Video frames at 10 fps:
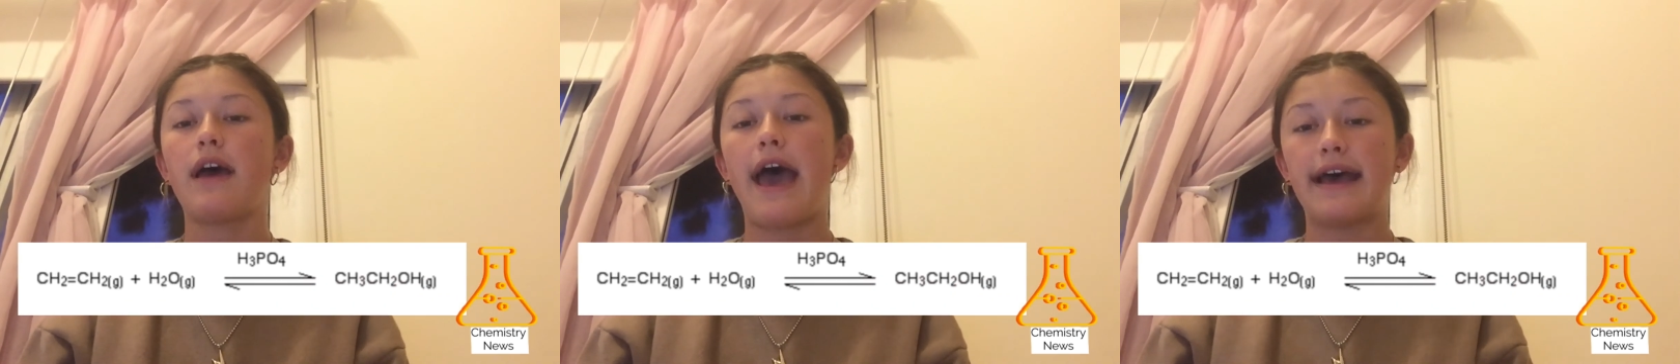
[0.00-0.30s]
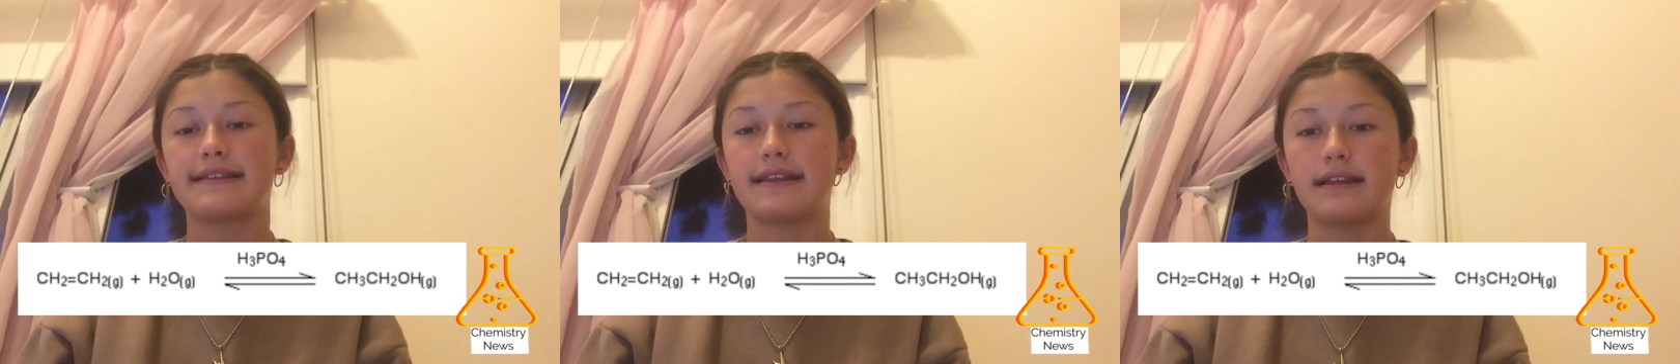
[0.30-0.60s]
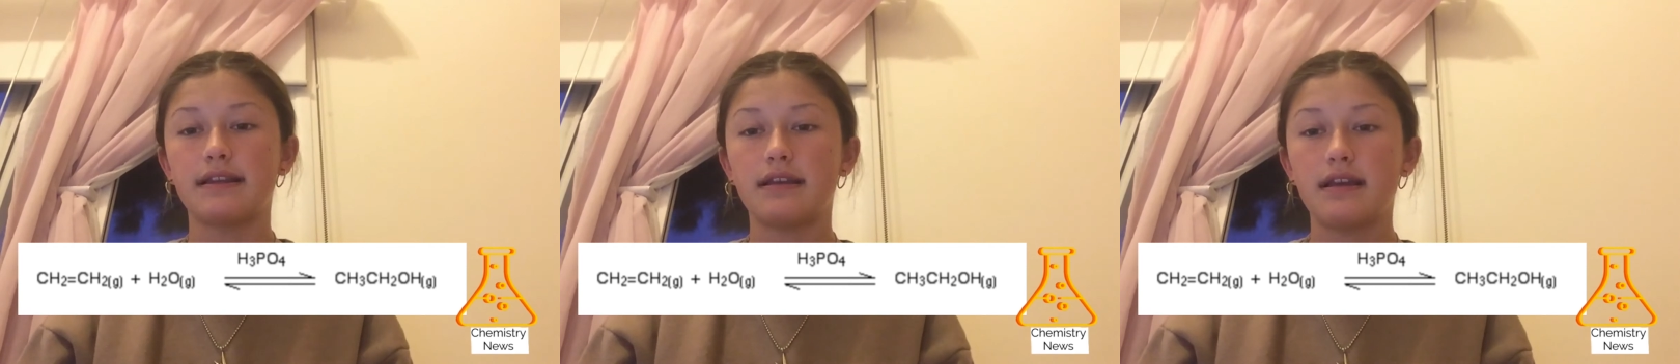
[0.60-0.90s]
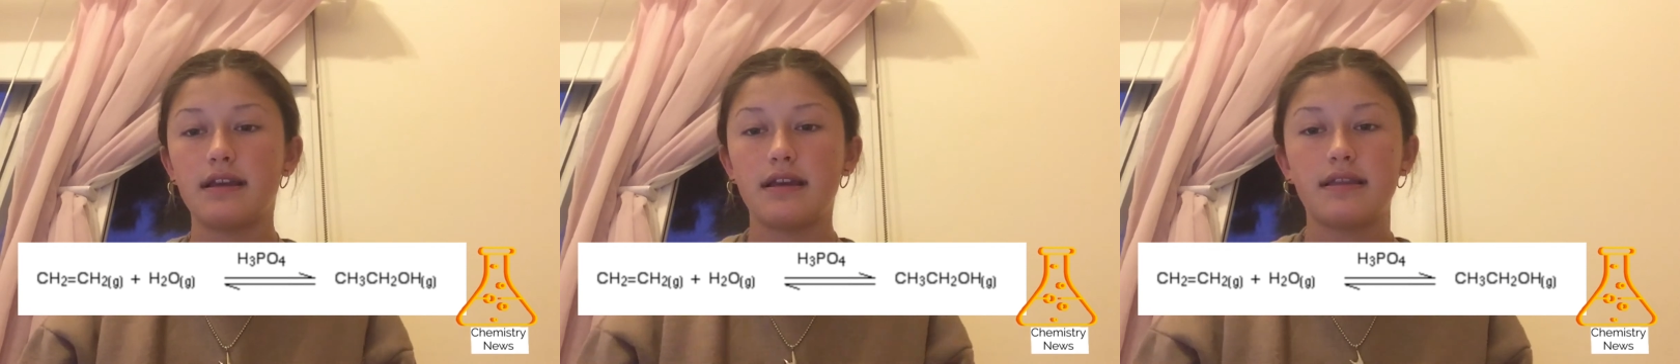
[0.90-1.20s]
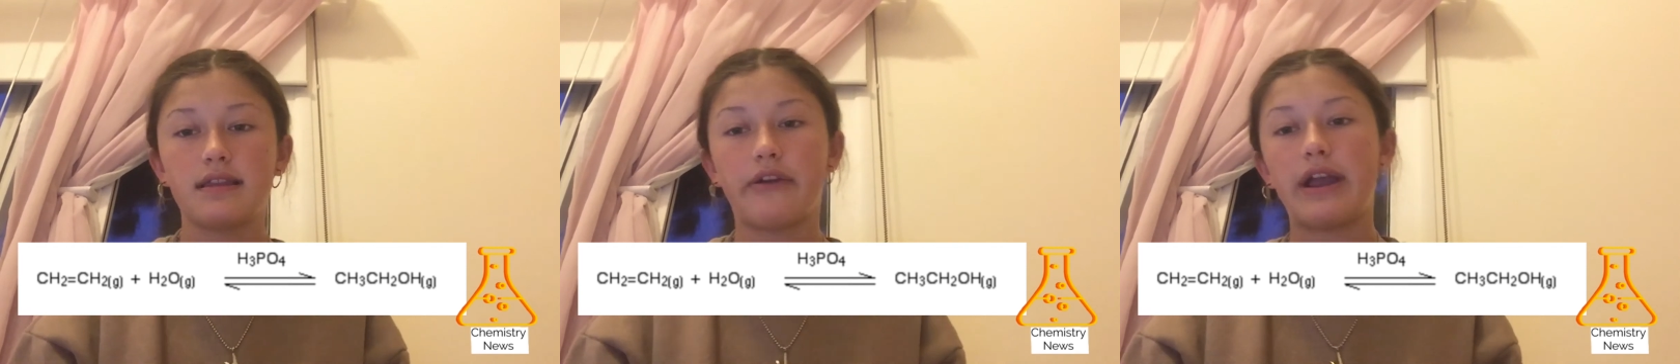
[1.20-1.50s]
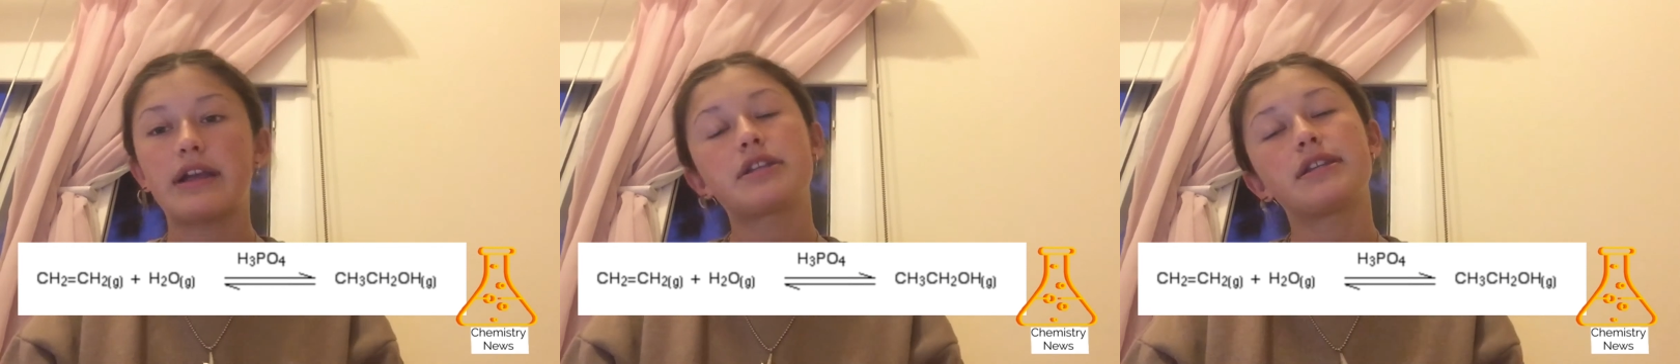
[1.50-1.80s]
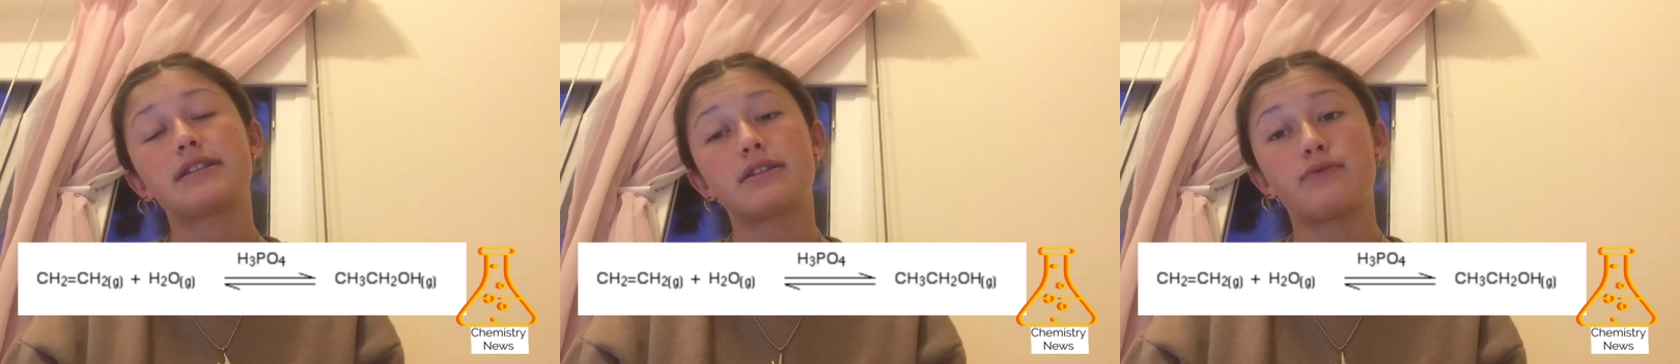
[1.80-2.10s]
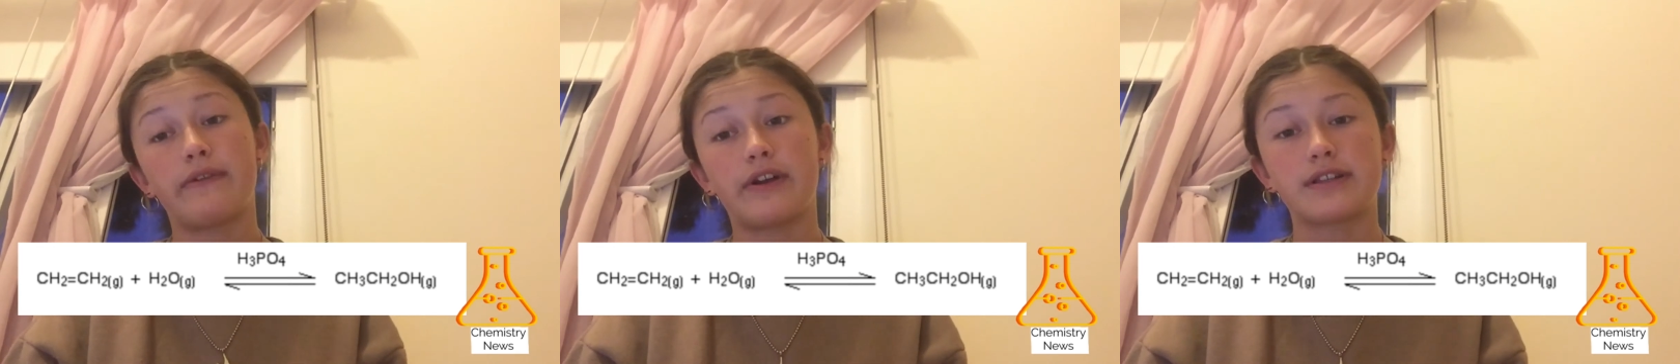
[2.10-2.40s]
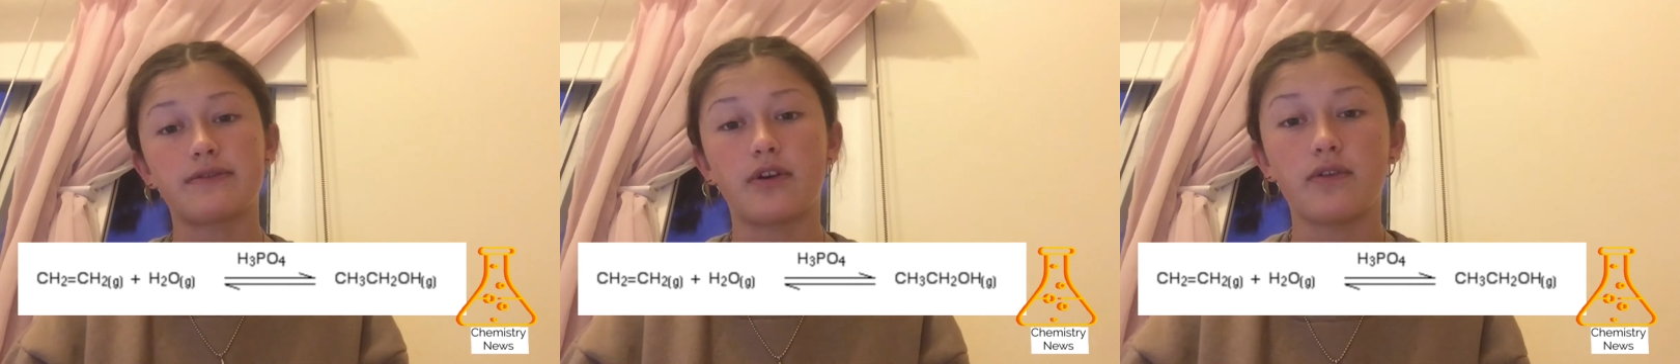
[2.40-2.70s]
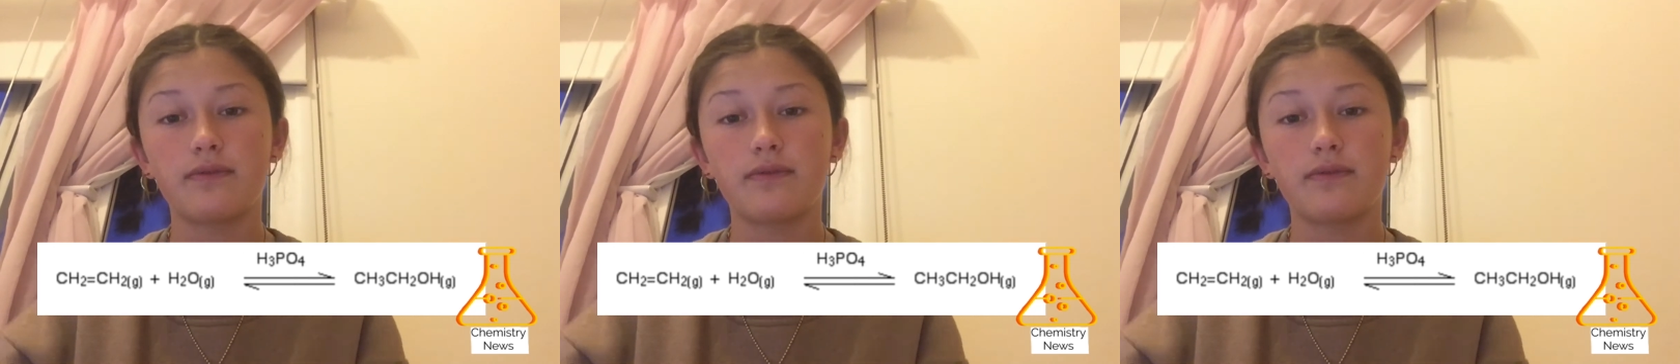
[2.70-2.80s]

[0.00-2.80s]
acid. The reaction is reversible.